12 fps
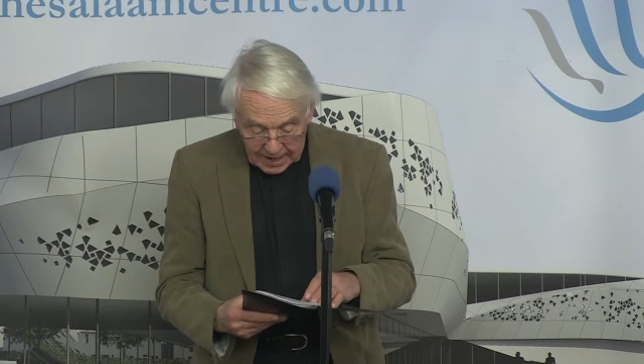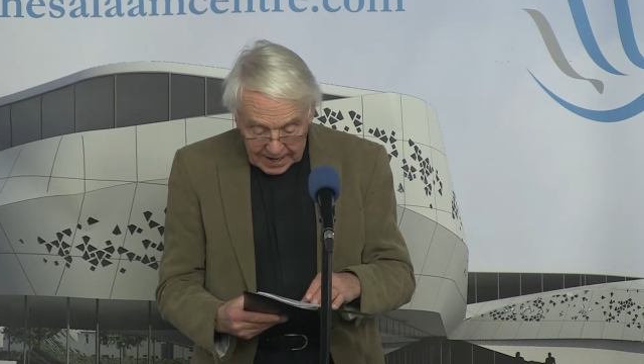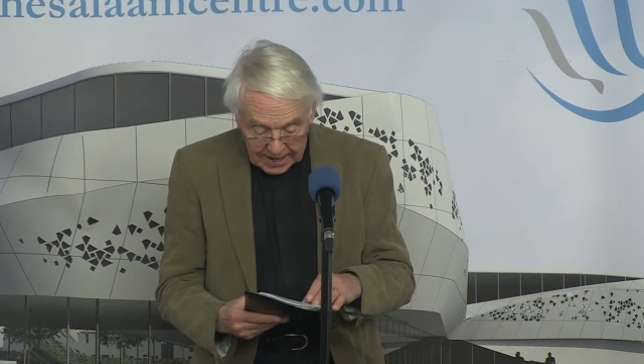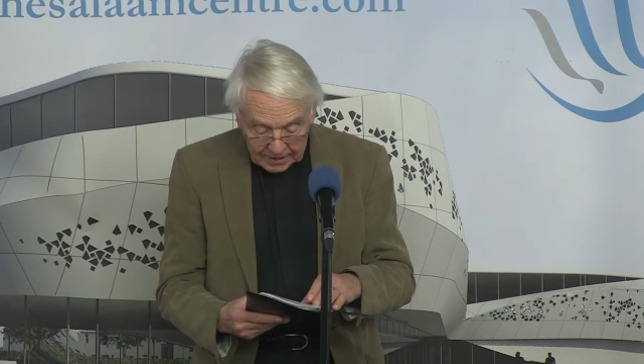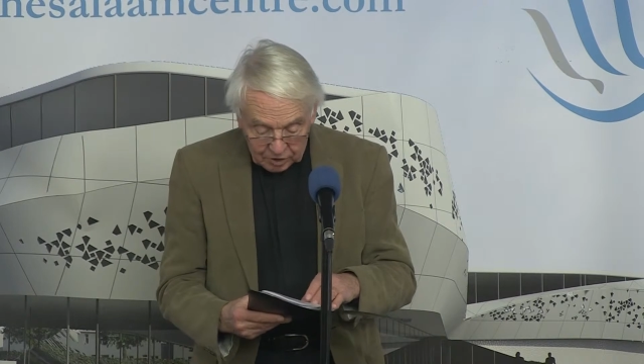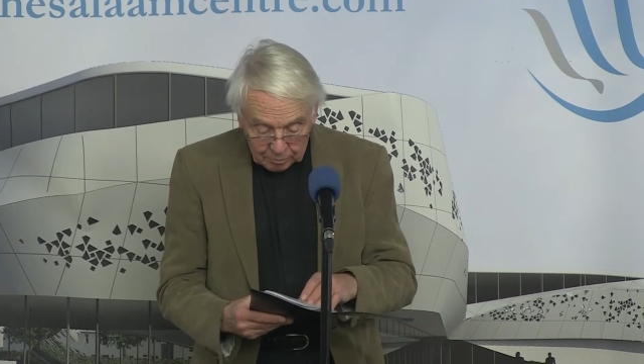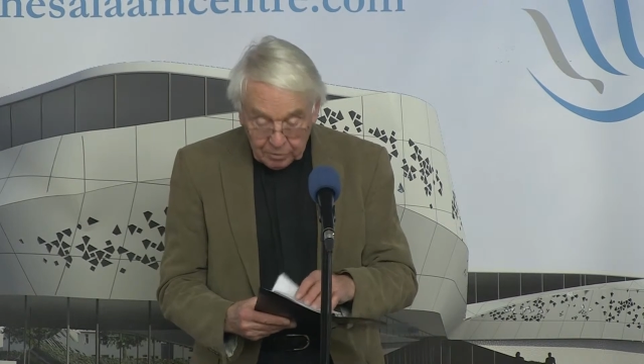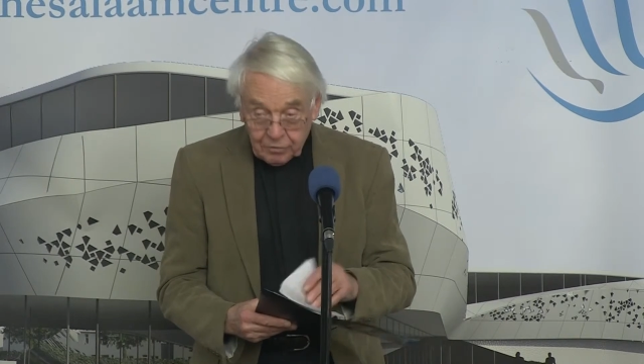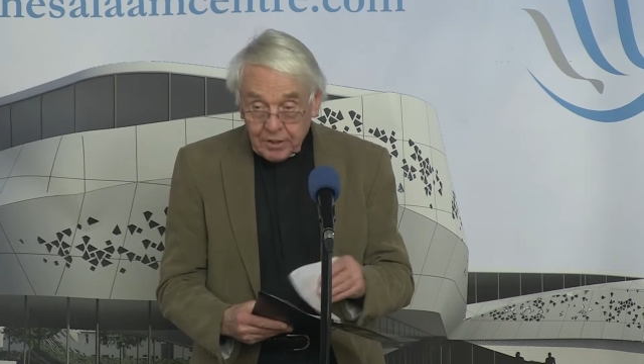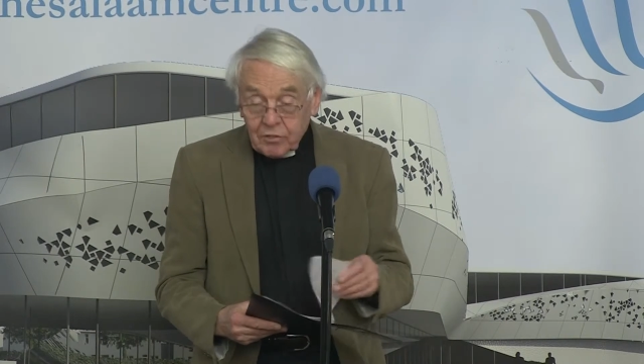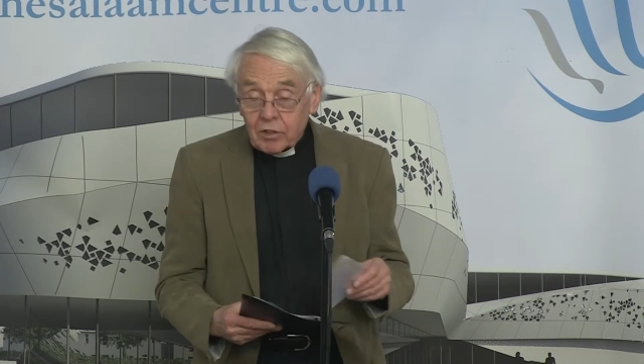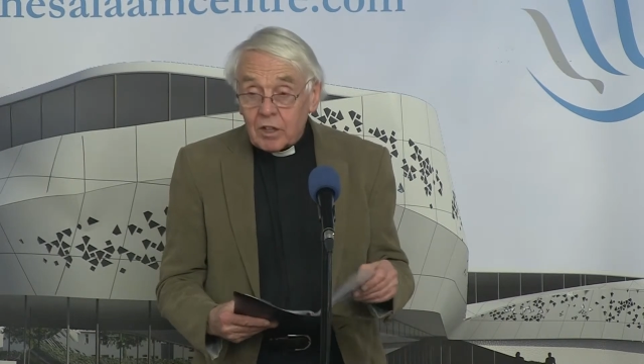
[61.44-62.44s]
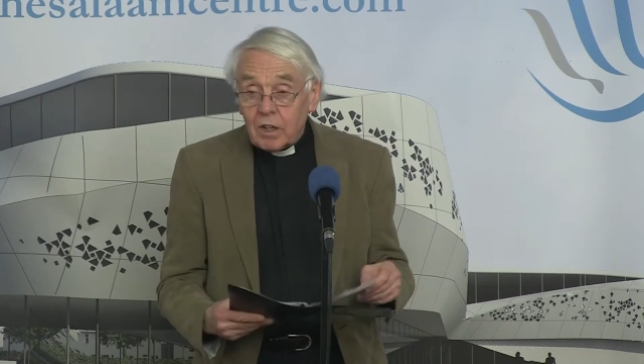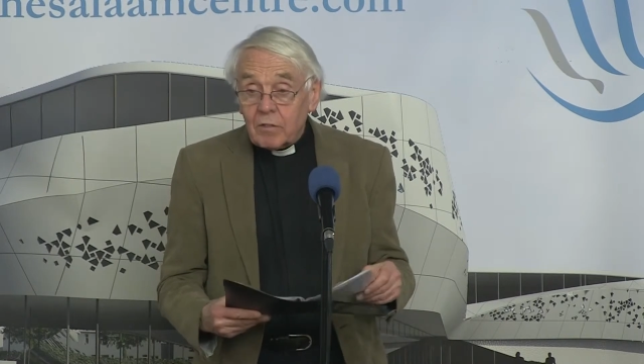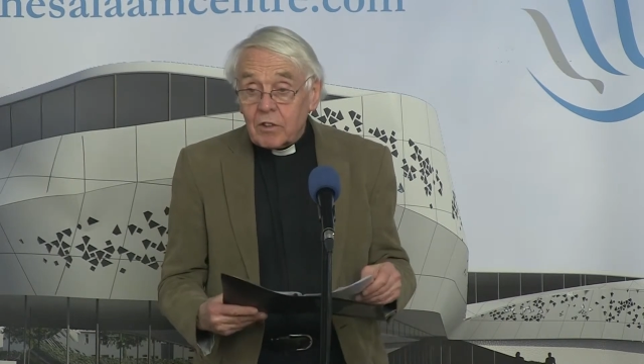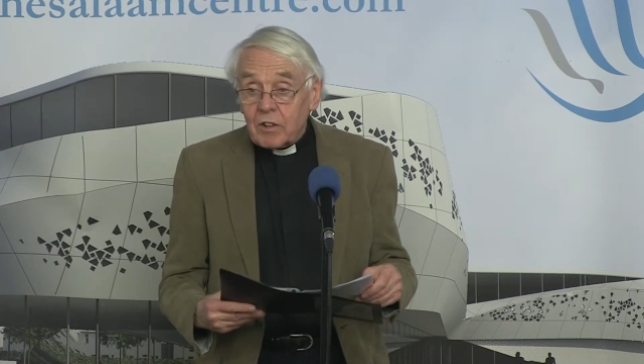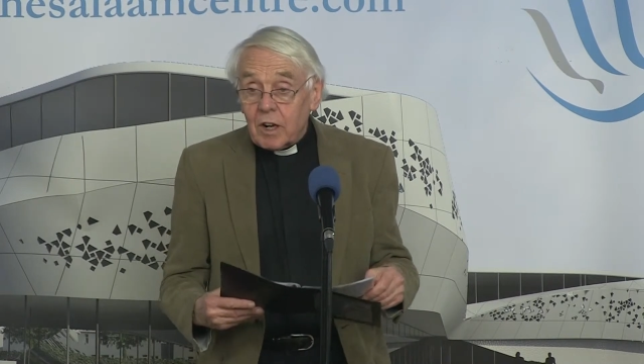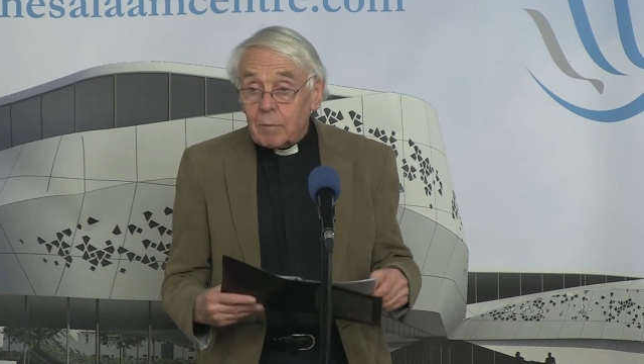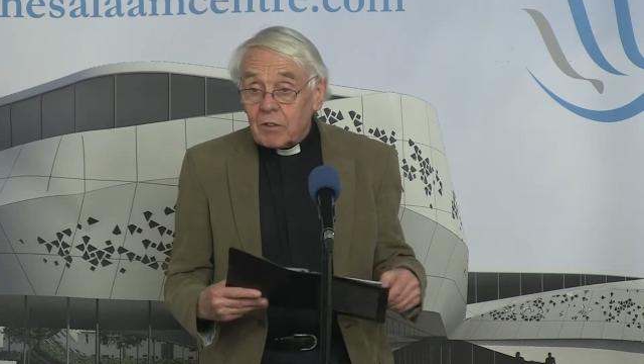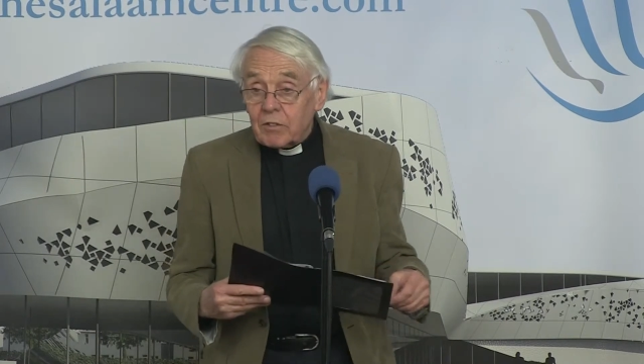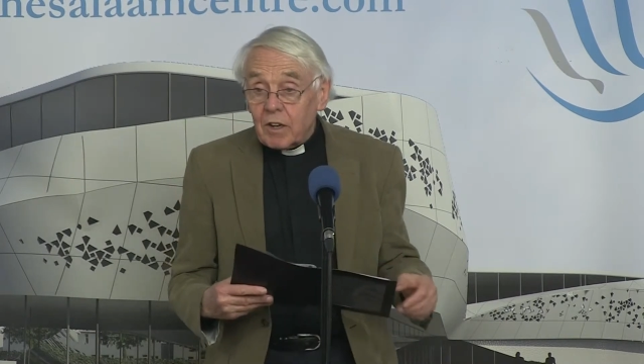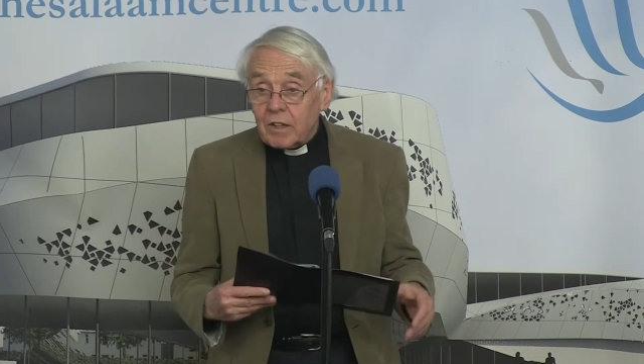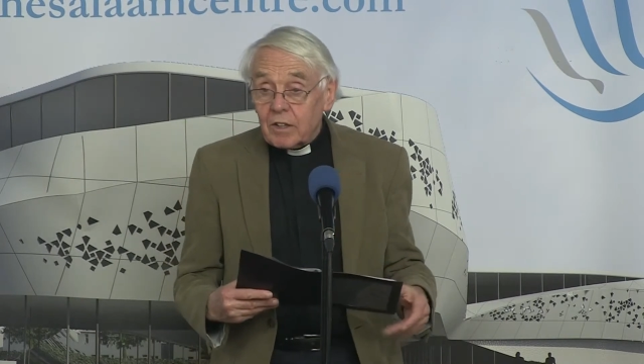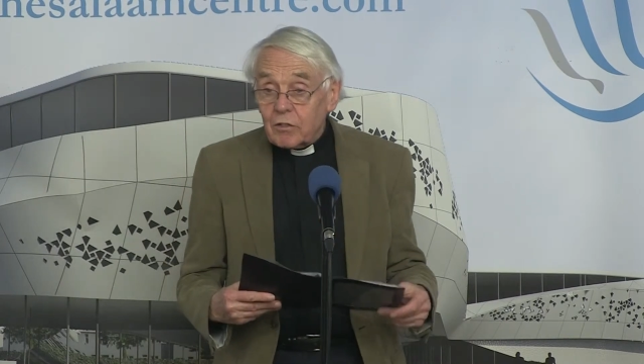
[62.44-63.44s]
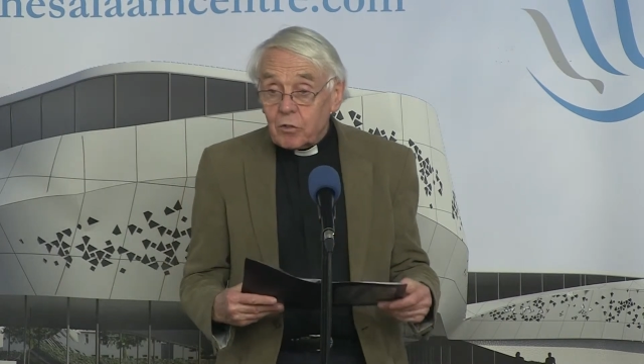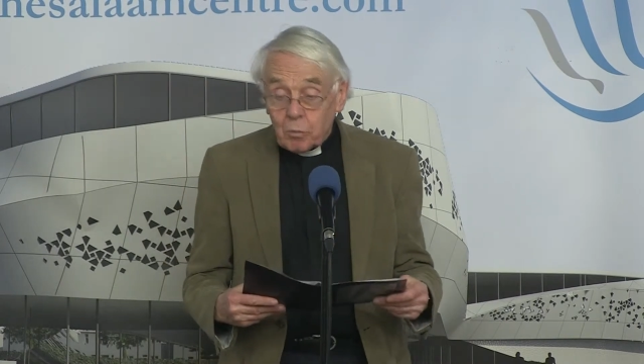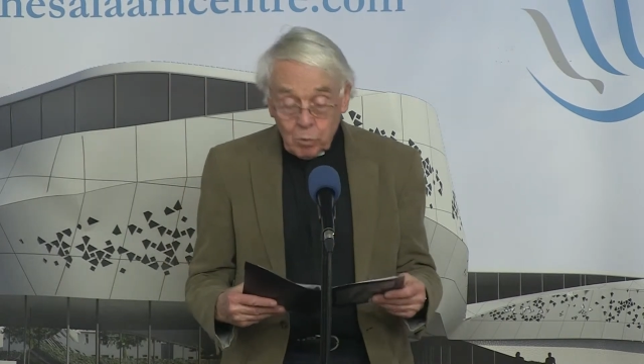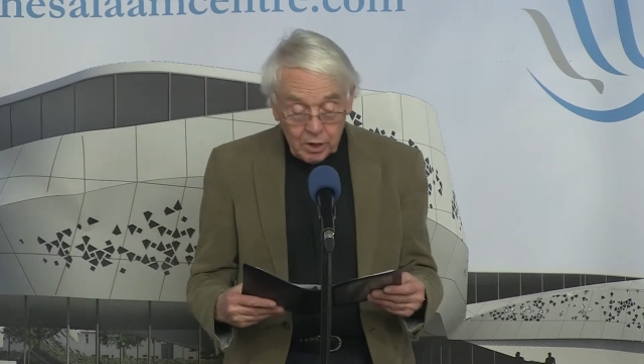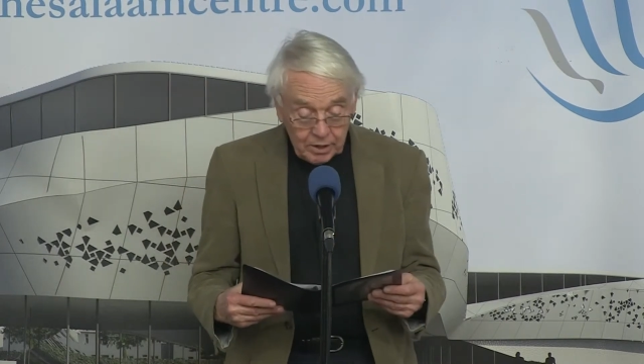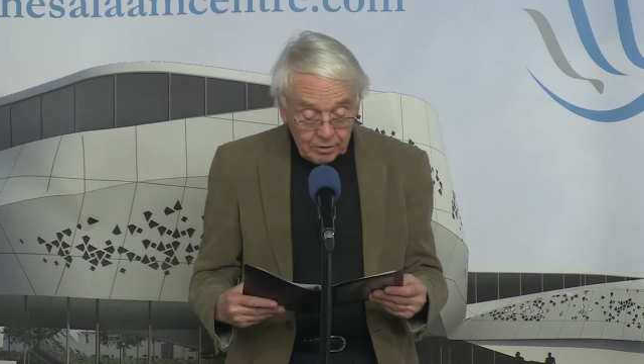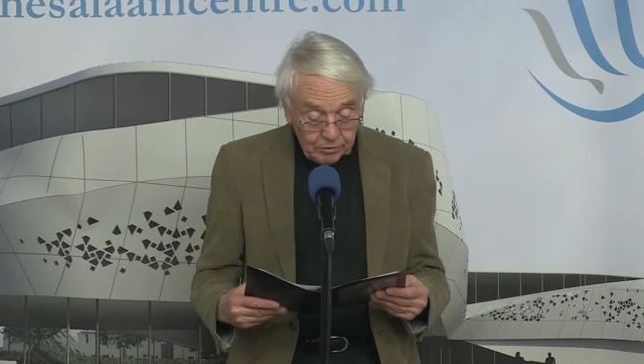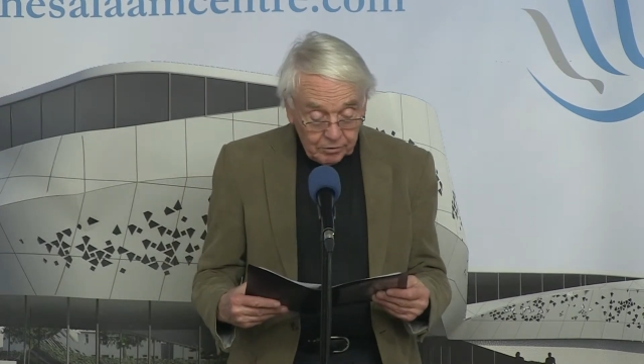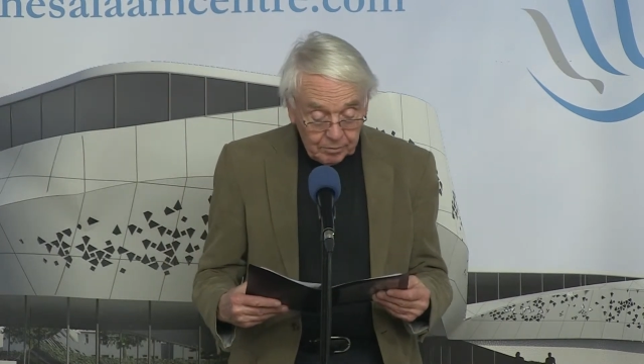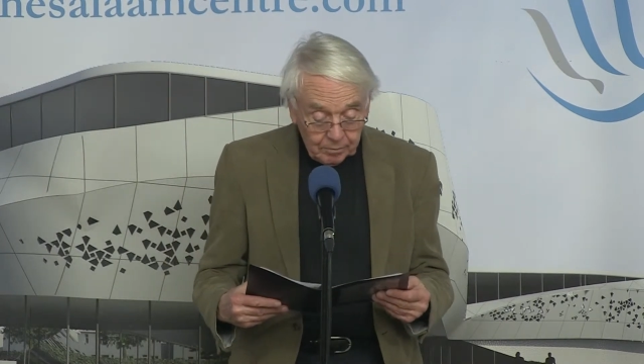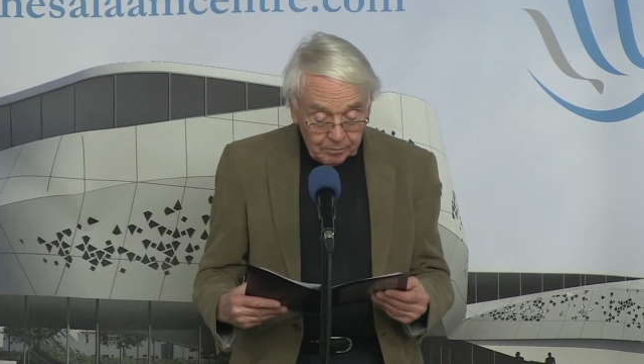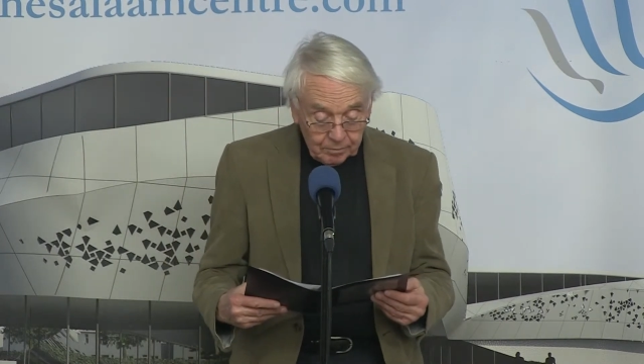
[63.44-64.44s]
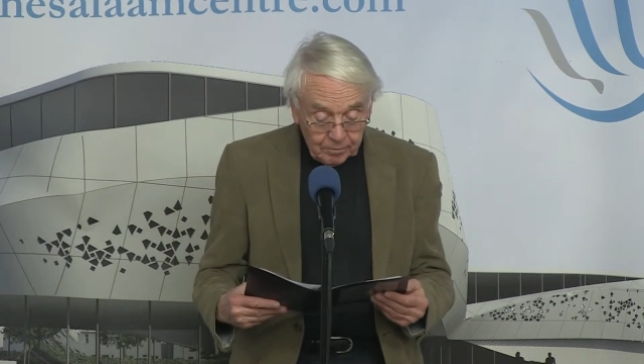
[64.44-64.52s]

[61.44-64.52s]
and a professor of Islamic studies from Wales.